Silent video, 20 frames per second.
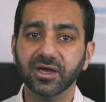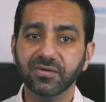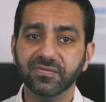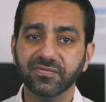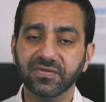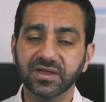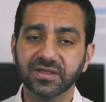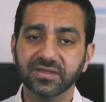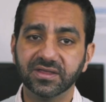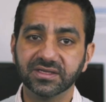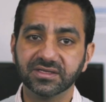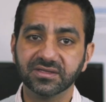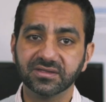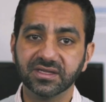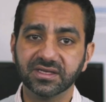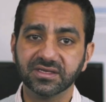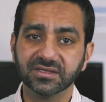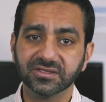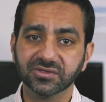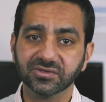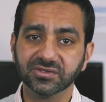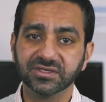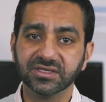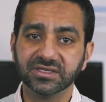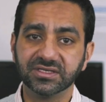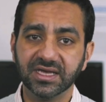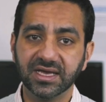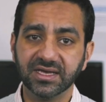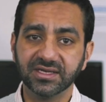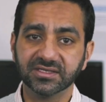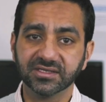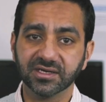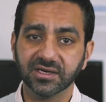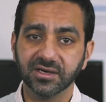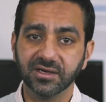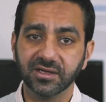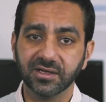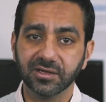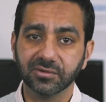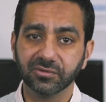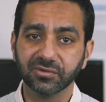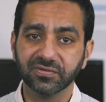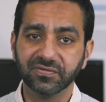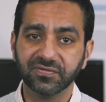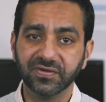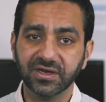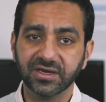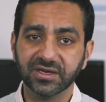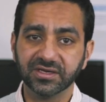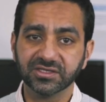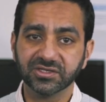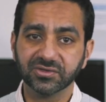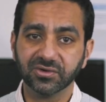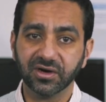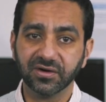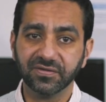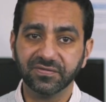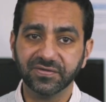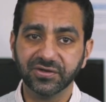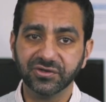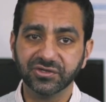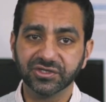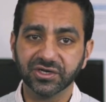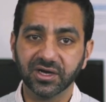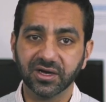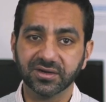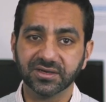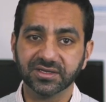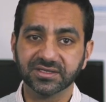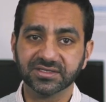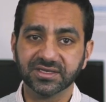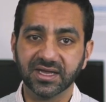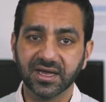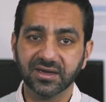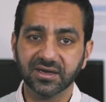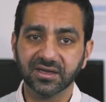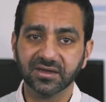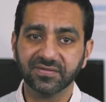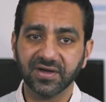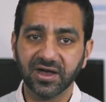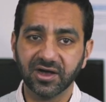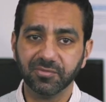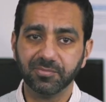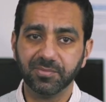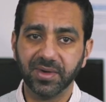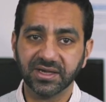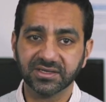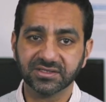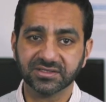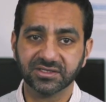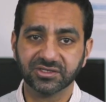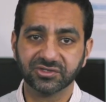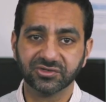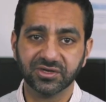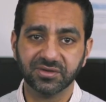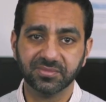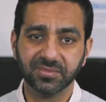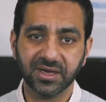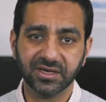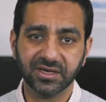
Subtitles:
hopefully these sorts of data will feed into our future understanding of how best to treat